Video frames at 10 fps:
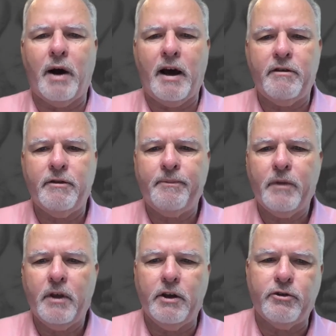wife
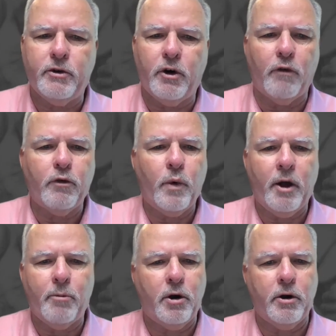is to
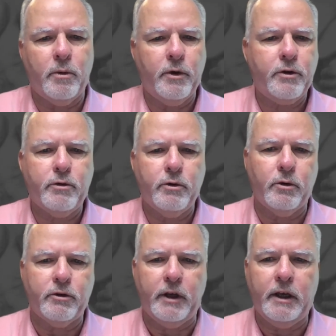overwhelm her with
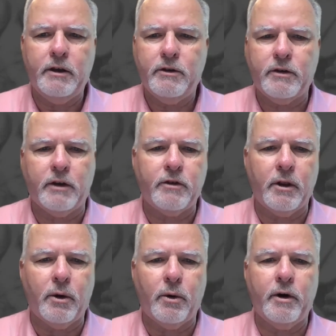cruelty, says
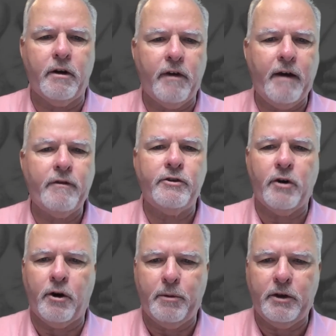the Lord of
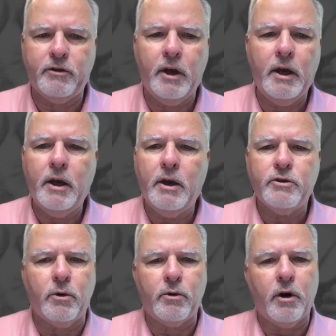heaven's armies.
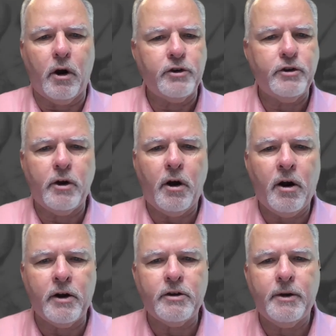So guard your
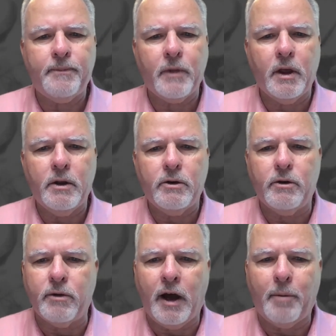heart.
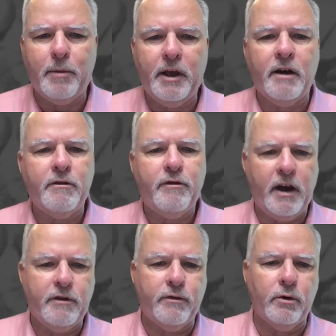Do not be
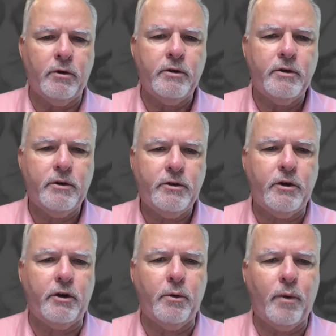unfaithful
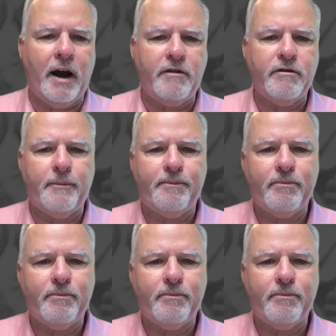to your wife.